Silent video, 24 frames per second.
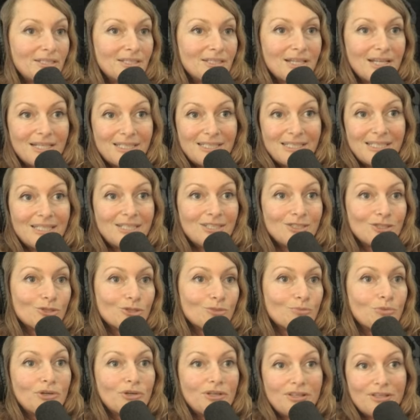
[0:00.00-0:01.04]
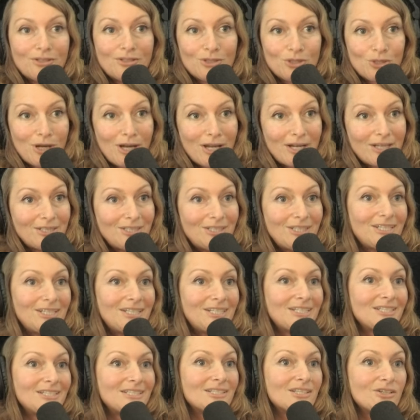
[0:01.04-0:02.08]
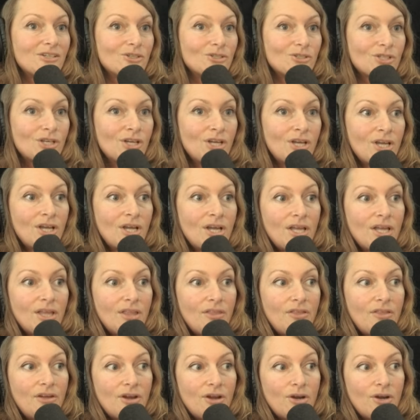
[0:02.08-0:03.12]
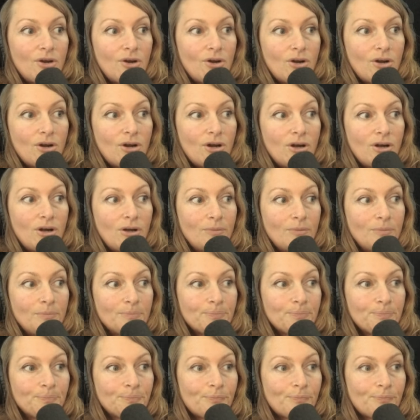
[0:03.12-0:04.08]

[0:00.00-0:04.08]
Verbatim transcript: that I teach. There's breathing strategies. There's, there, um,